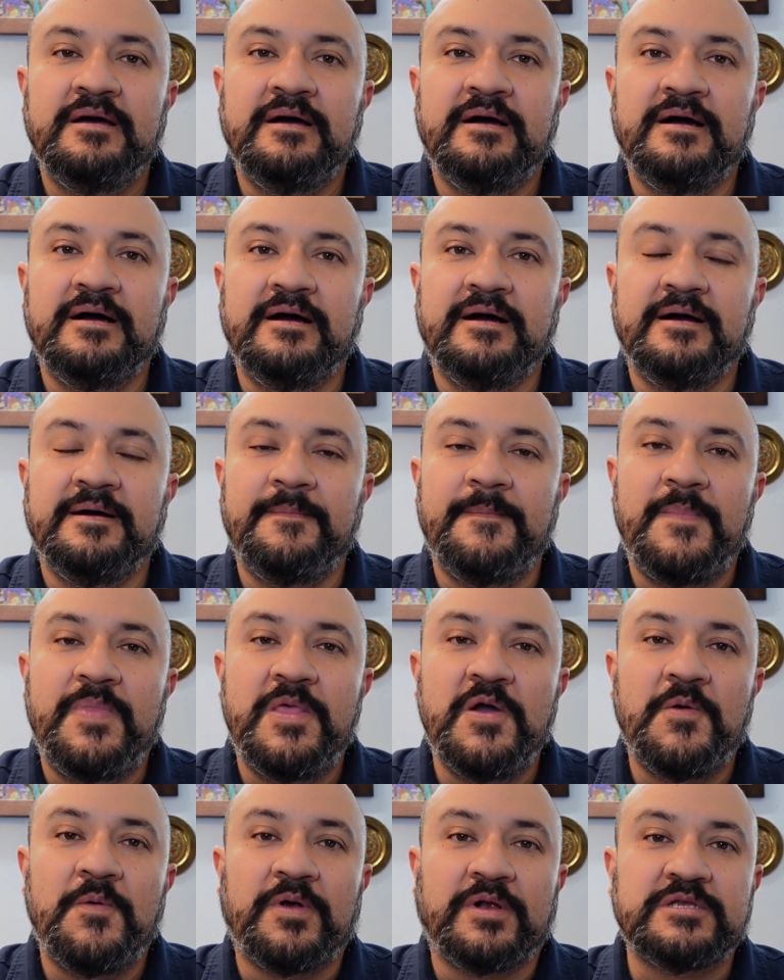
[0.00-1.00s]

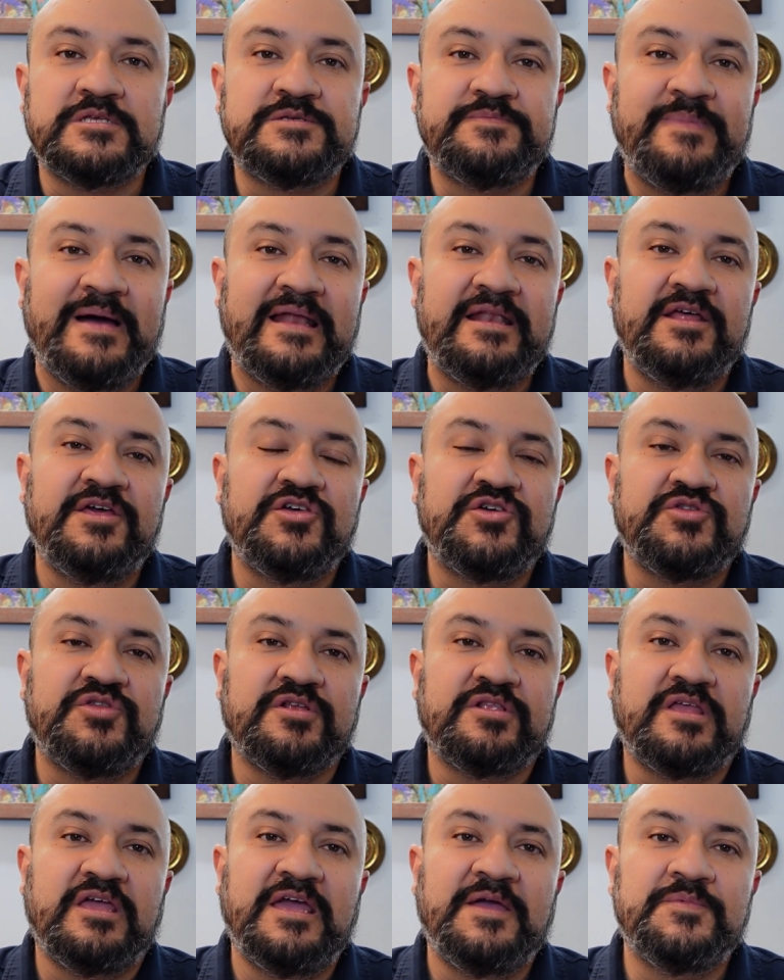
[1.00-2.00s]
There were Spanish
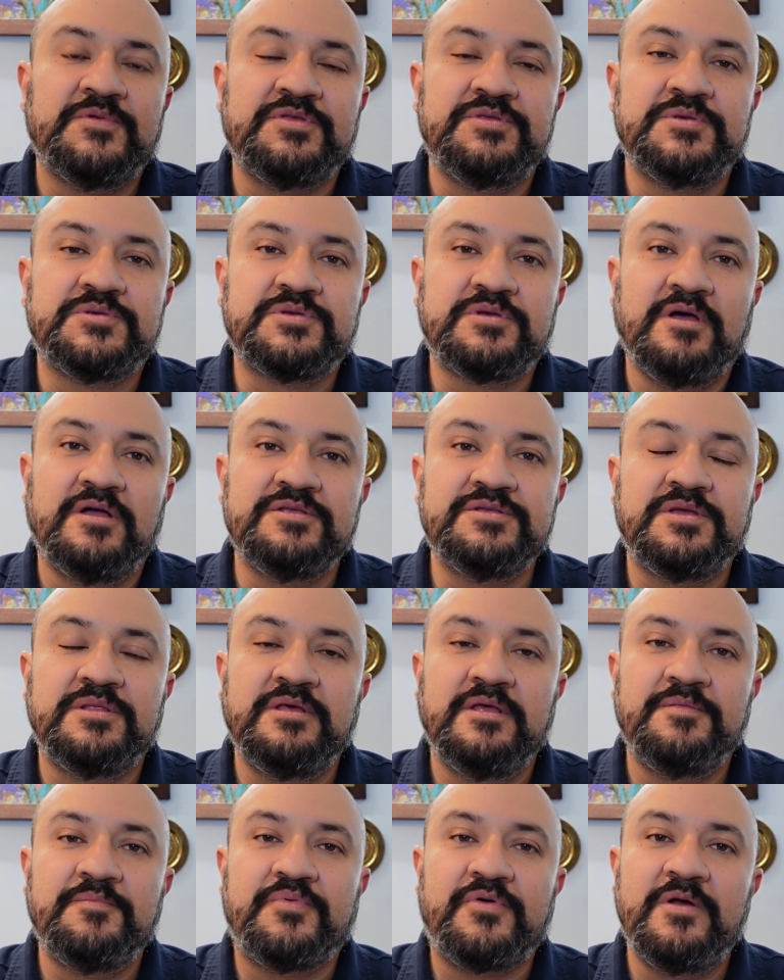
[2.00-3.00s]
that came to this
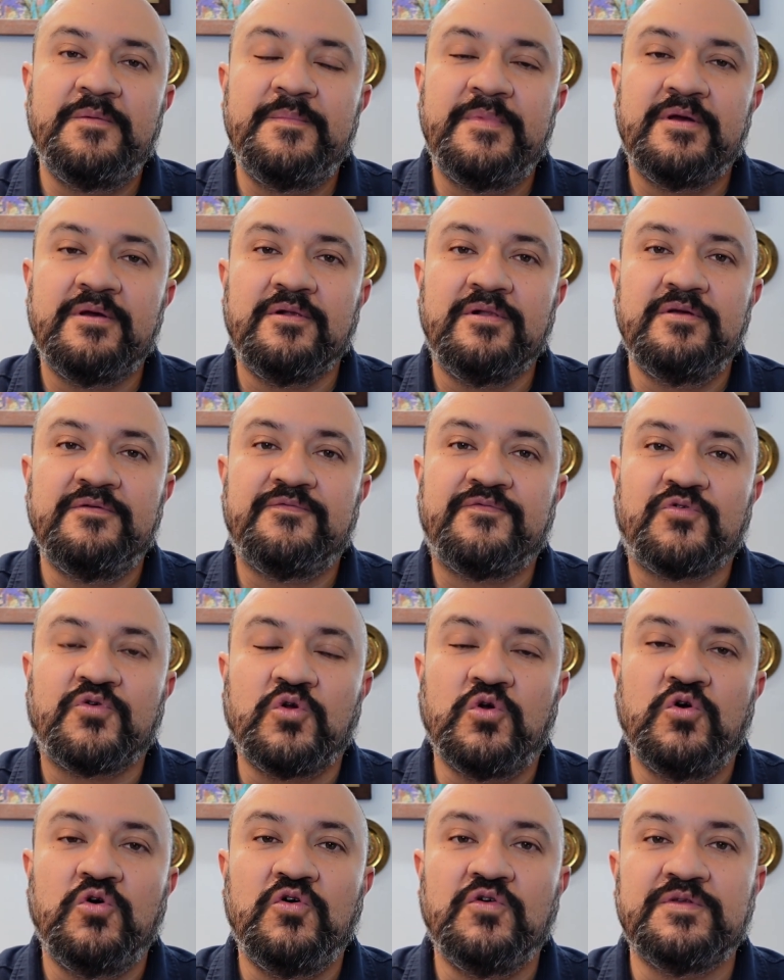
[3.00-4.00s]
continent primarily for
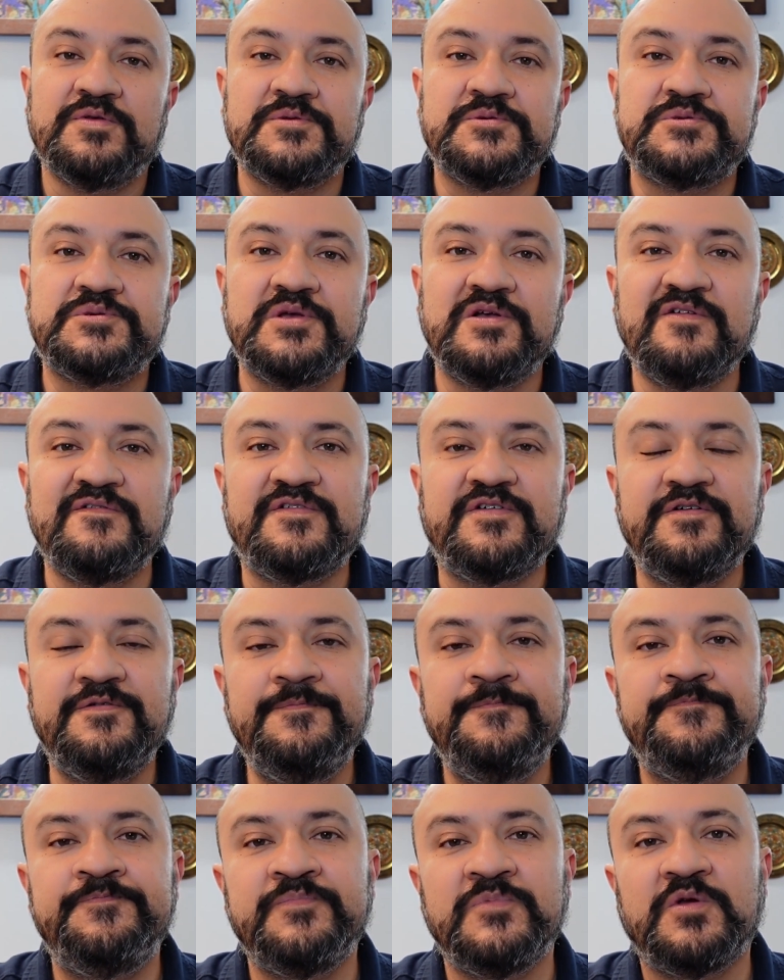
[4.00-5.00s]
gold and
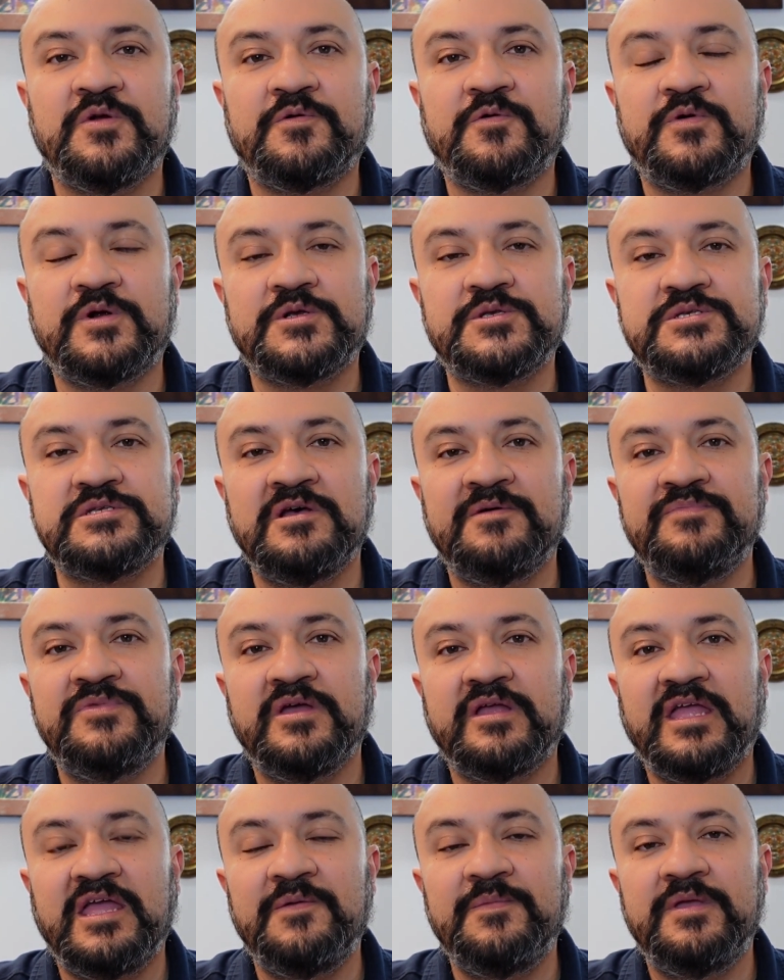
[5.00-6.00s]
silver. There were some
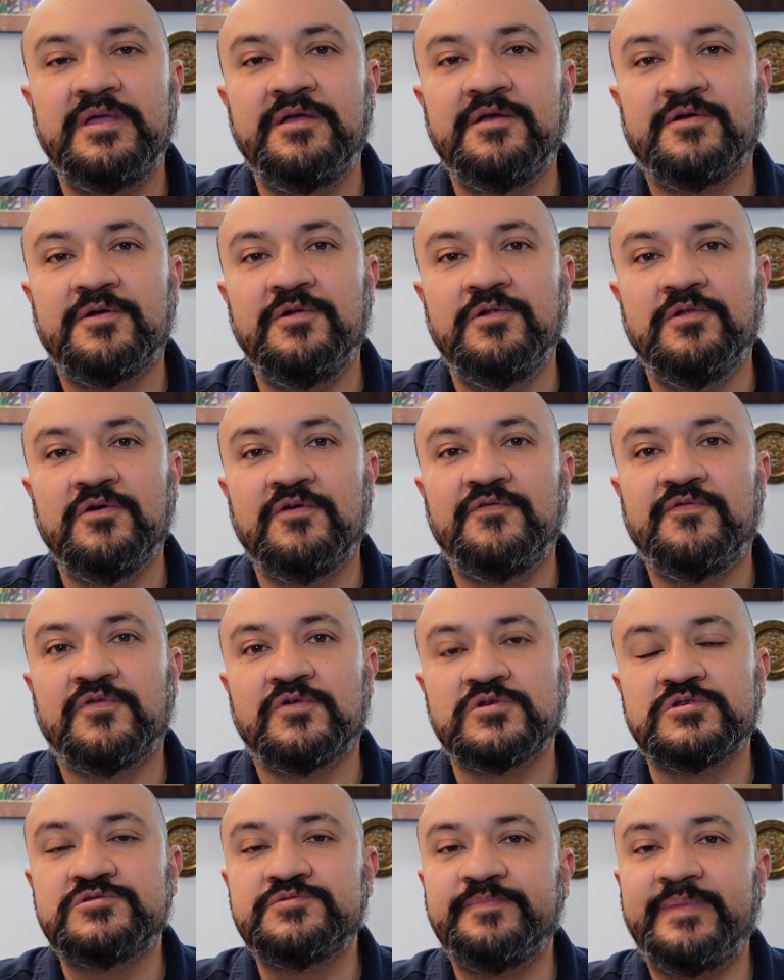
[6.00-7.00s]
that came here and looked
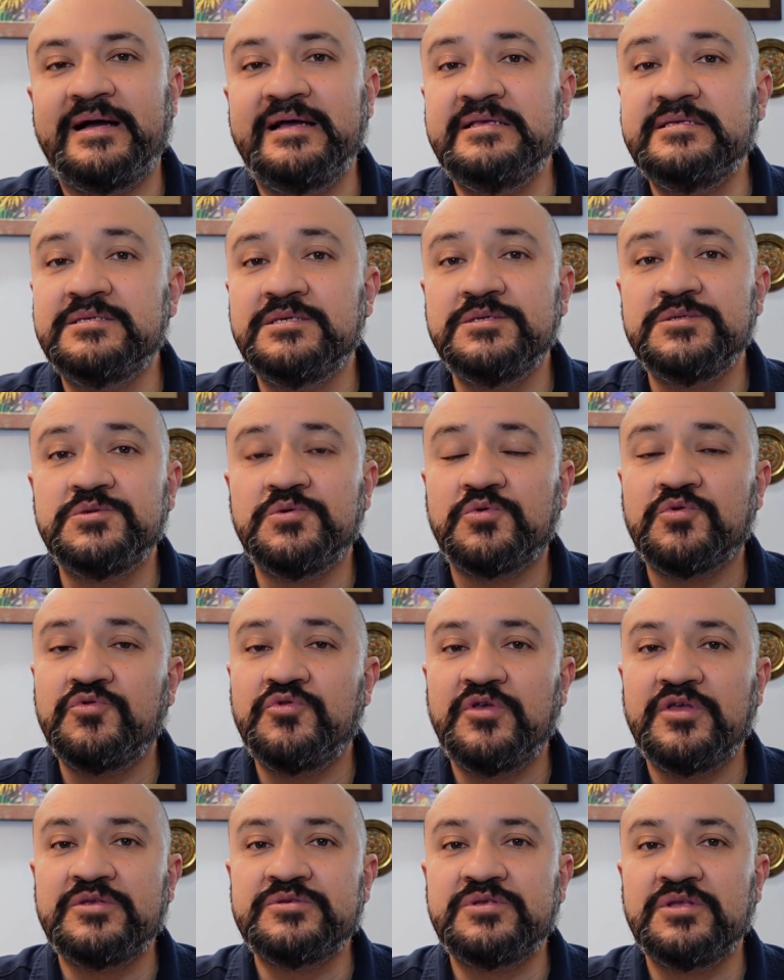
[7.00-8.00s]
for spices or
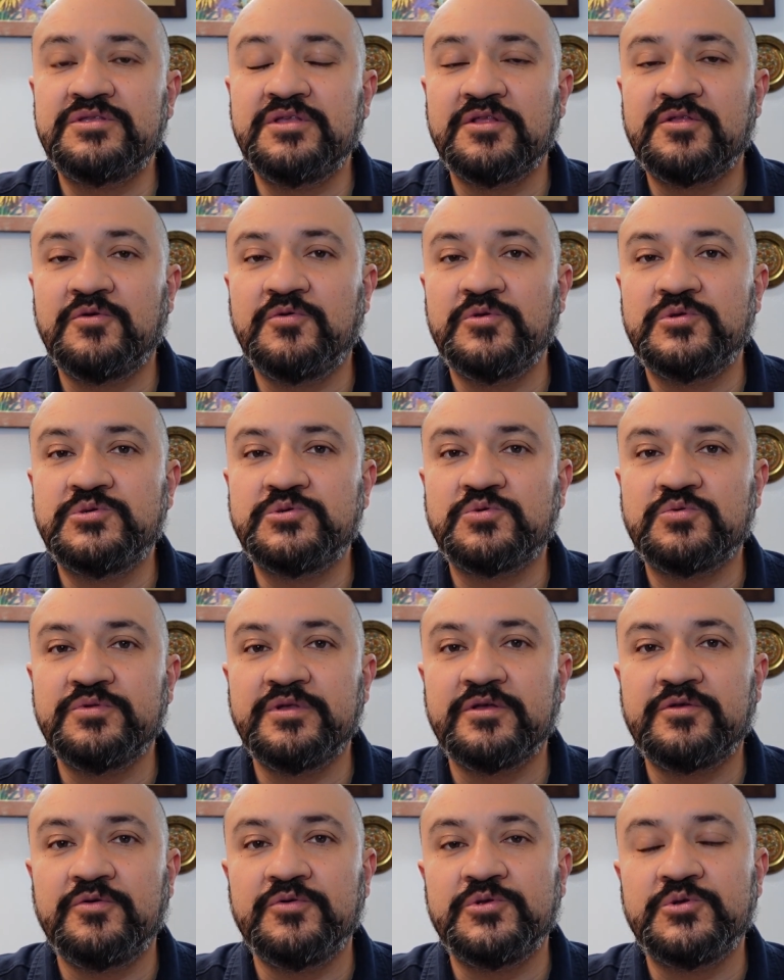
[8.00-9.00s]
things that they could
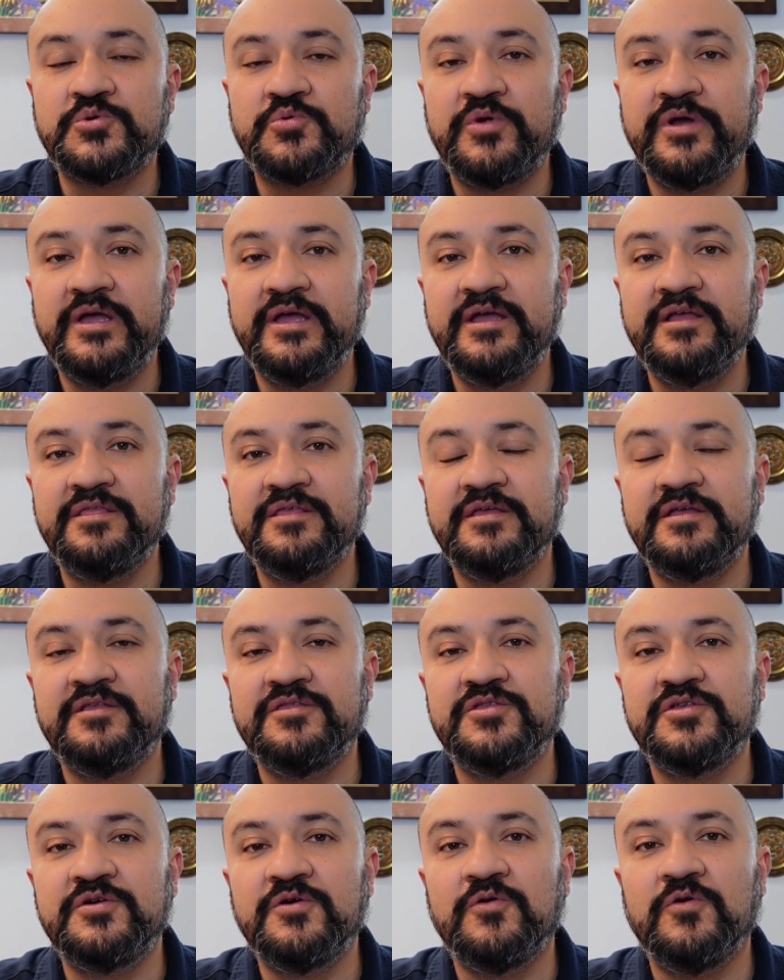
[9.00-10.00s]
trade
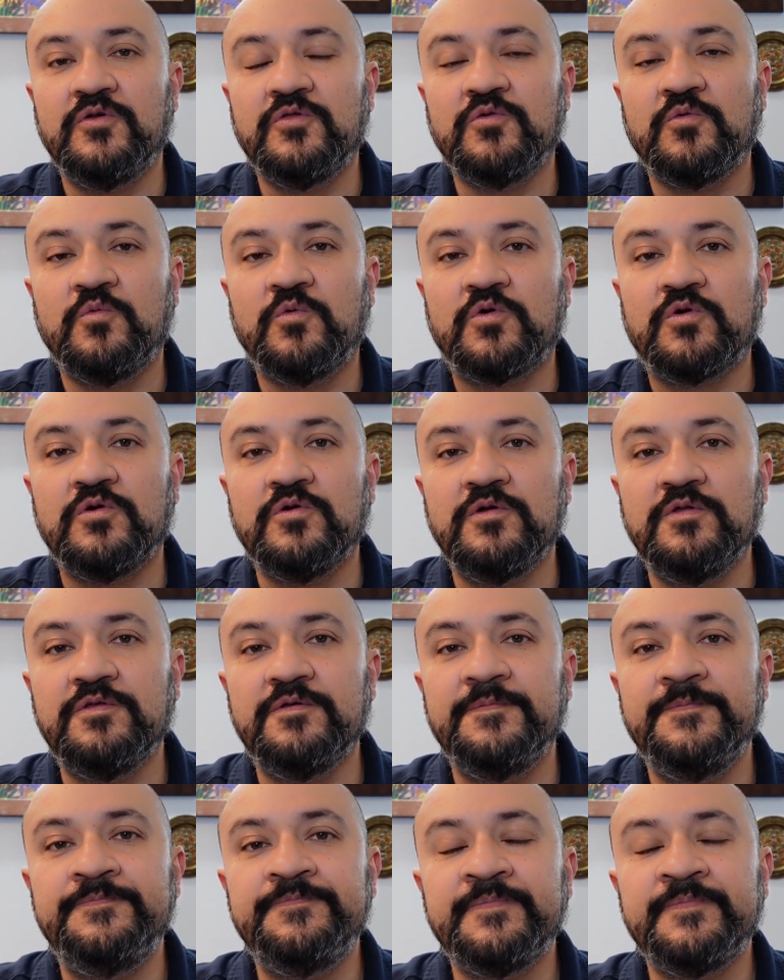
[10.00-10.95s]
in the old world,